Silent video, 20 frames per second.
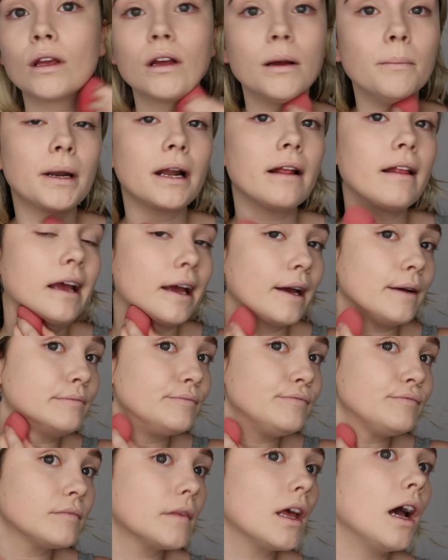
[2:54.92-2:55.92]
but I like it.
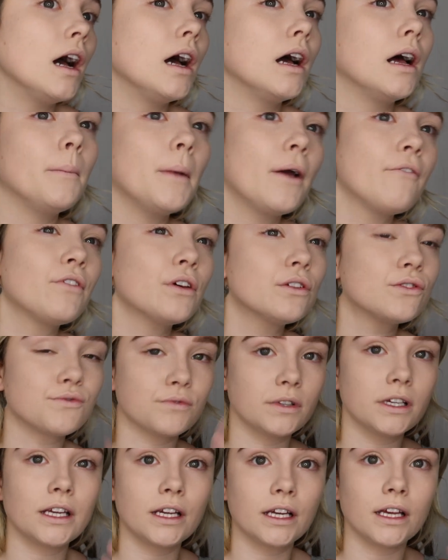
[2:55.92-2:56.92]
It feels
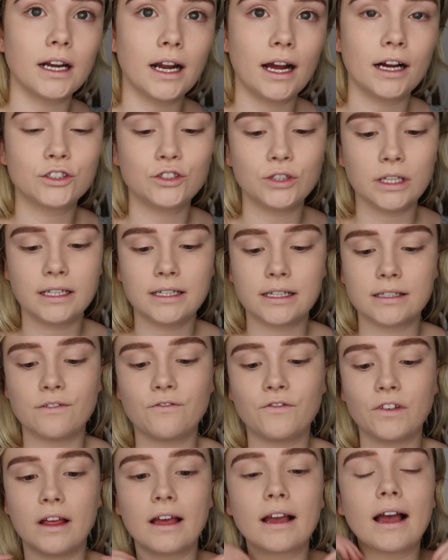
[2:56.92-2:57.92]
really good actually. It
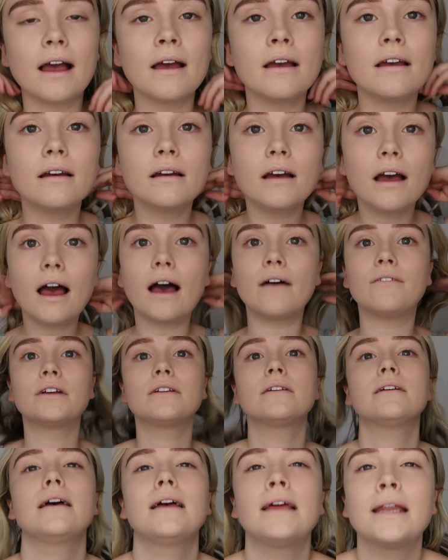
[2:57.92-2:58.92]
doesn't feel like I
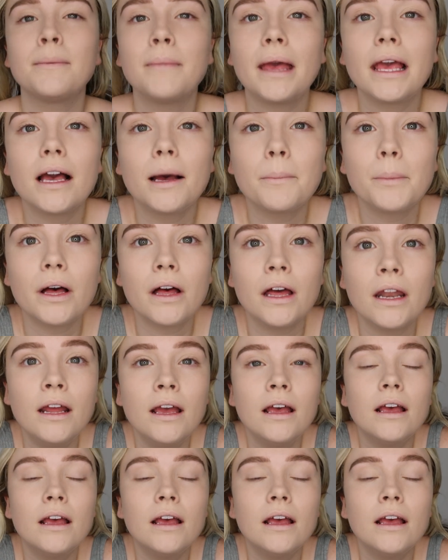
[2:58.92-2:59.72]
have any makeup on.